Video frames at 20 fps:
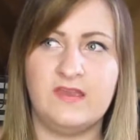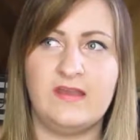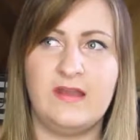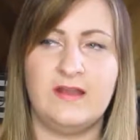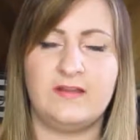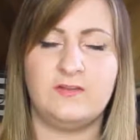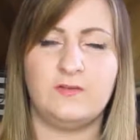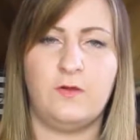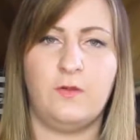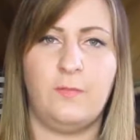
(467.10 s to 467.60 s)

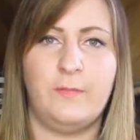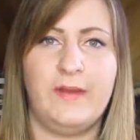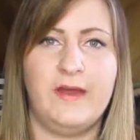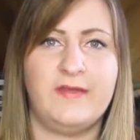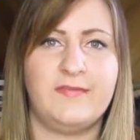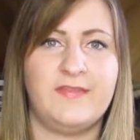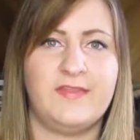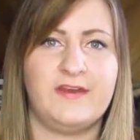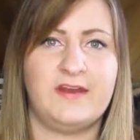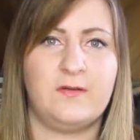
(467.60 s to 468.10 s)
I told
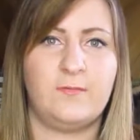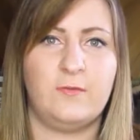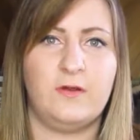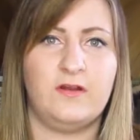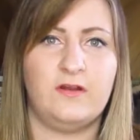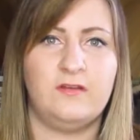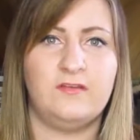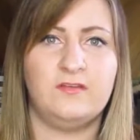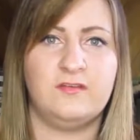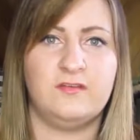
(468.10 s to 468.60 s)
Matt that I
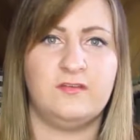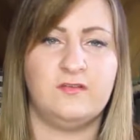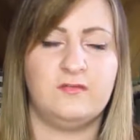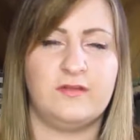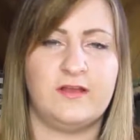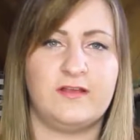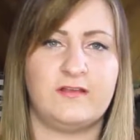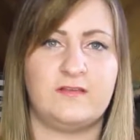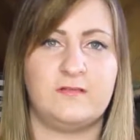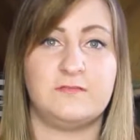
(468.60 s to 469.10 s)
wanted to do
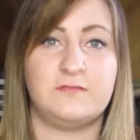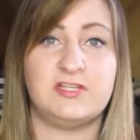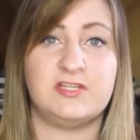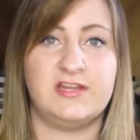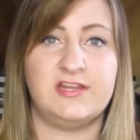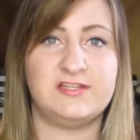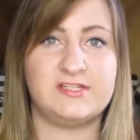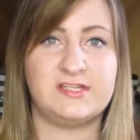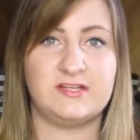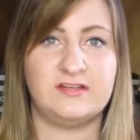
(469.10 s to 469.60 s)
like some
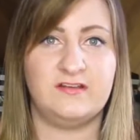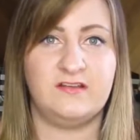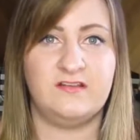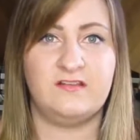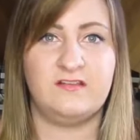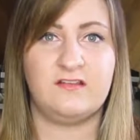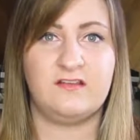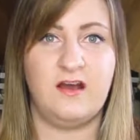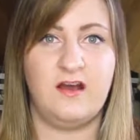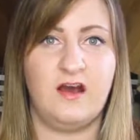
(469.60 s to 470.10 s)

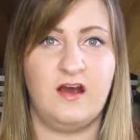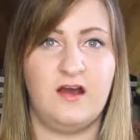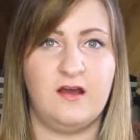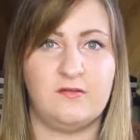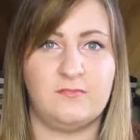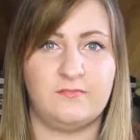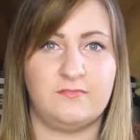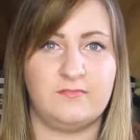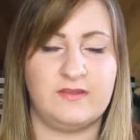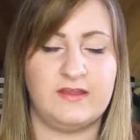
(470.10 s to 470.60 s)
changes.
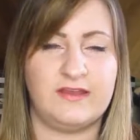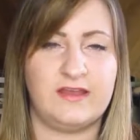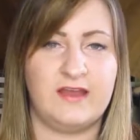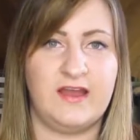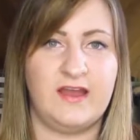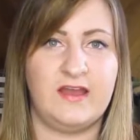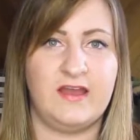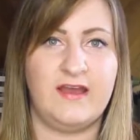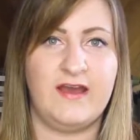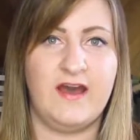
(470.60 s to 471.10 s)
Um, like
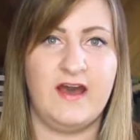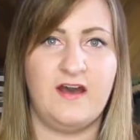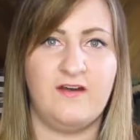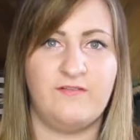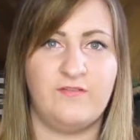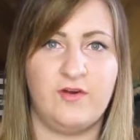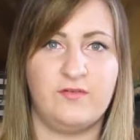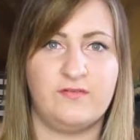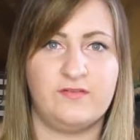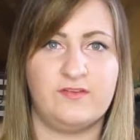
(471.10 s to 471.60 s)
I
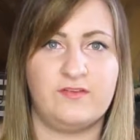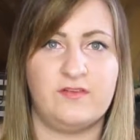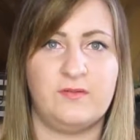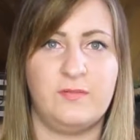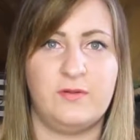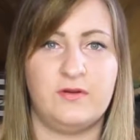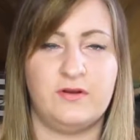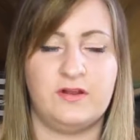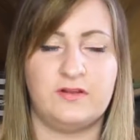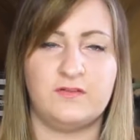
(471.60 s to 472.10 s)
have obviously
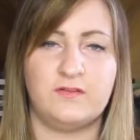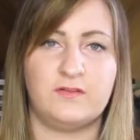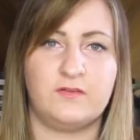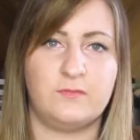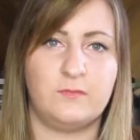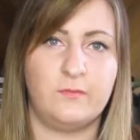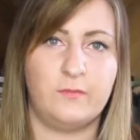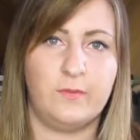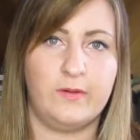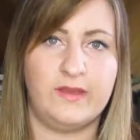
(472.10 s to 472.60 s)
put on
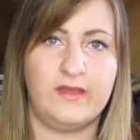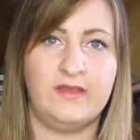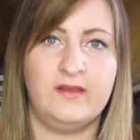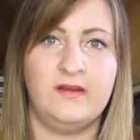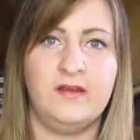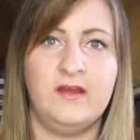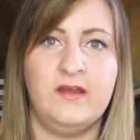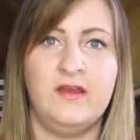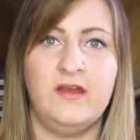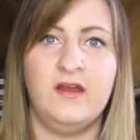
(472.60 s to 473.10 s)
some
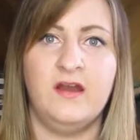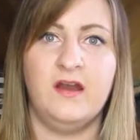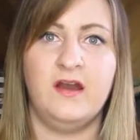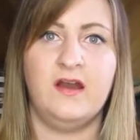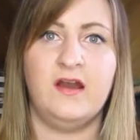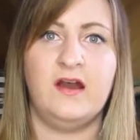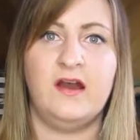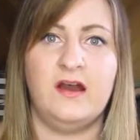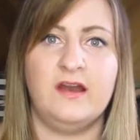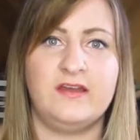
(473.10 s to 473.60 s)
weight.
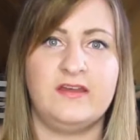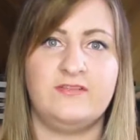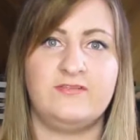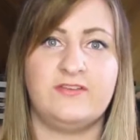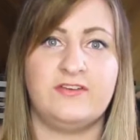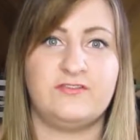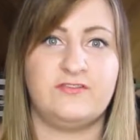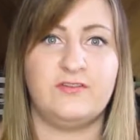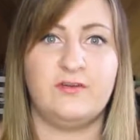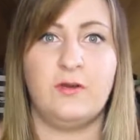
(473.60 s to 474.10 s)
Uh,
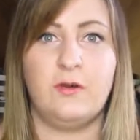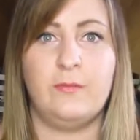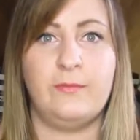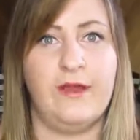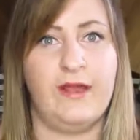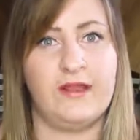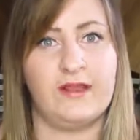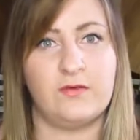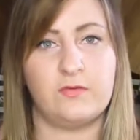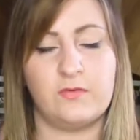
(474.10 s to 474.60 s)
even if you go
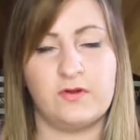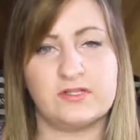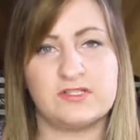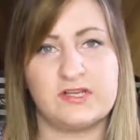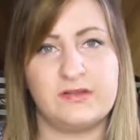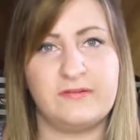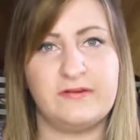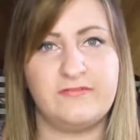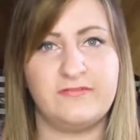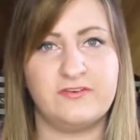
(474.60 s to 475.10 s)
back and watch
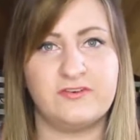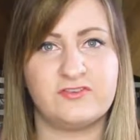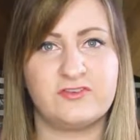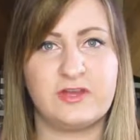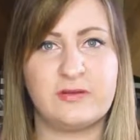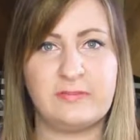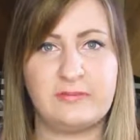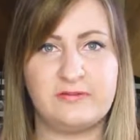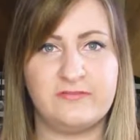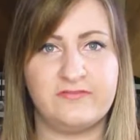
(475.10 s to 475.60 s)
like my first
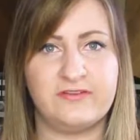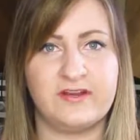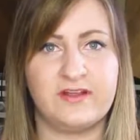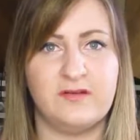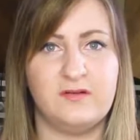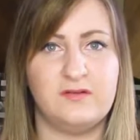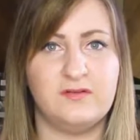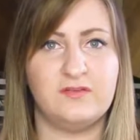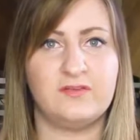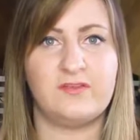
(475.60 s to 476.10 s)
couple of
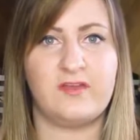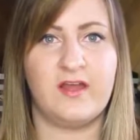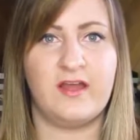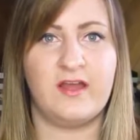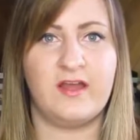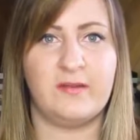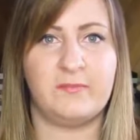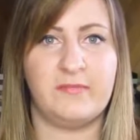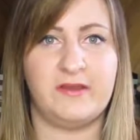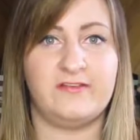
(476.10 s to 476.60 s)
videos,
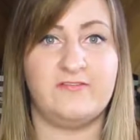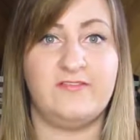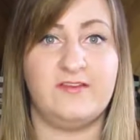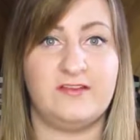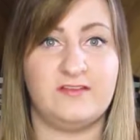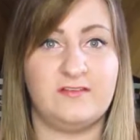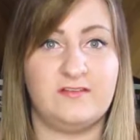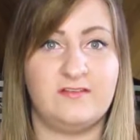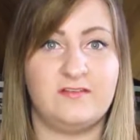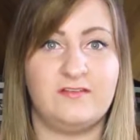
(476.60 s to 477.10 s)
I, my
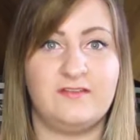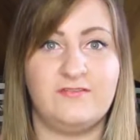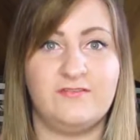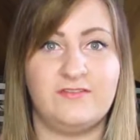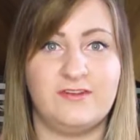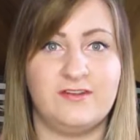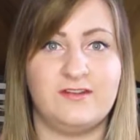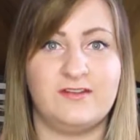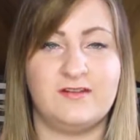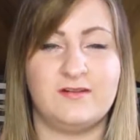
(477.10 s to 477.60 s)
face is
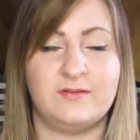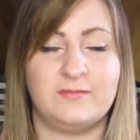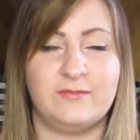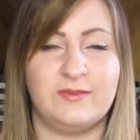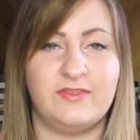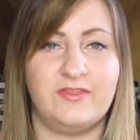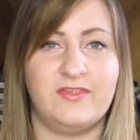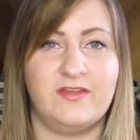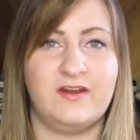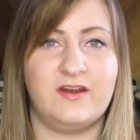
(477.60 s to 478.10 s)
even a little
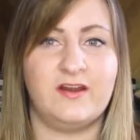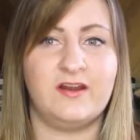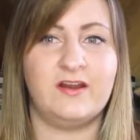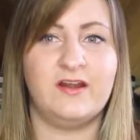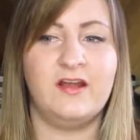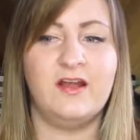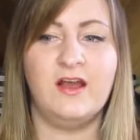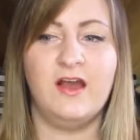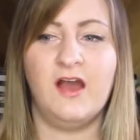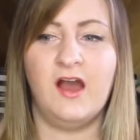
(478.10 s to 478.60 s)
bit
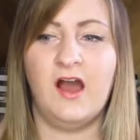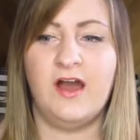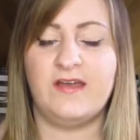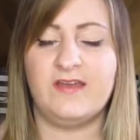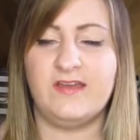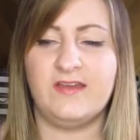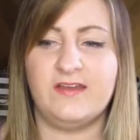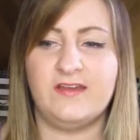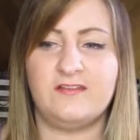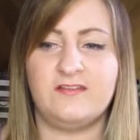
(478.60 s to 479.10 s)
thinner. I
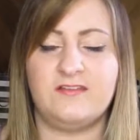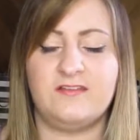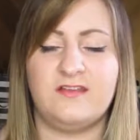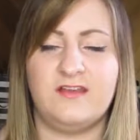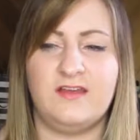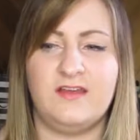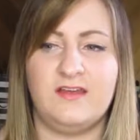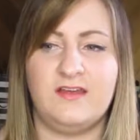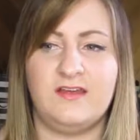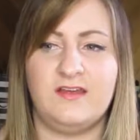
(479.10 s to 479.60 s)
can not
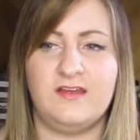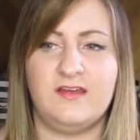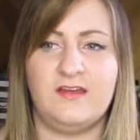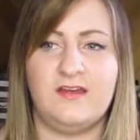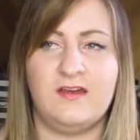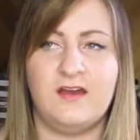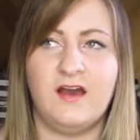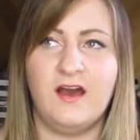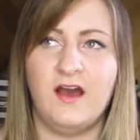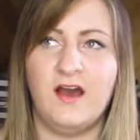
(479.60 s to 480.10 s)
say
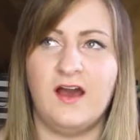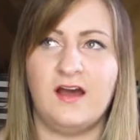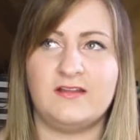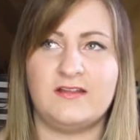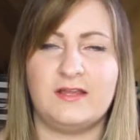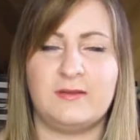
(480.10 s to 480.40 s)
uh,